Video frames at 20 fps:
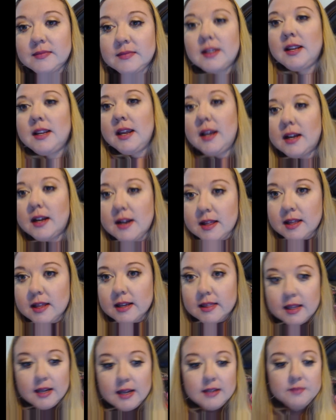Yeah, I
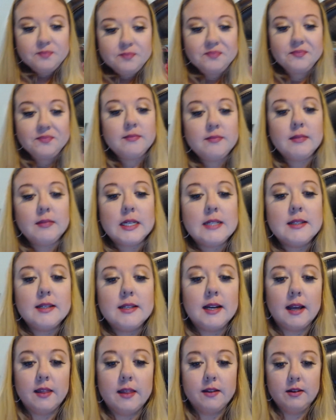like that mixed
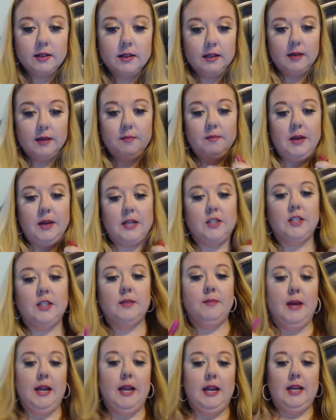together. It matches
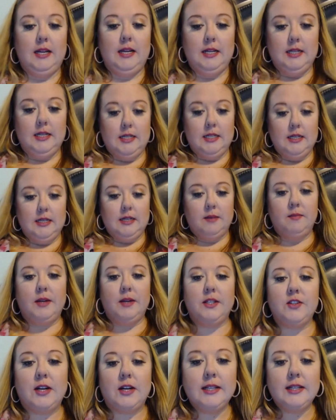my
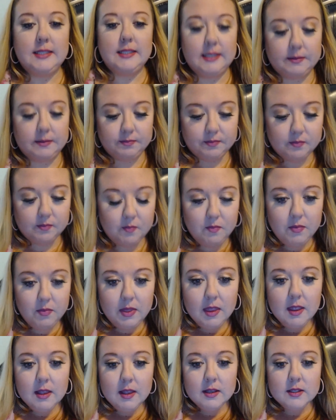dress,
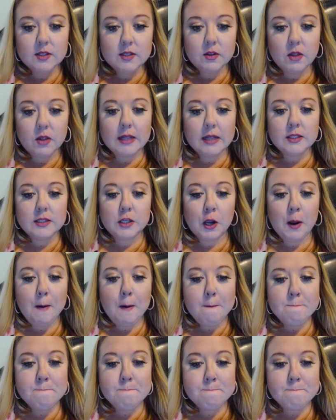so that's good.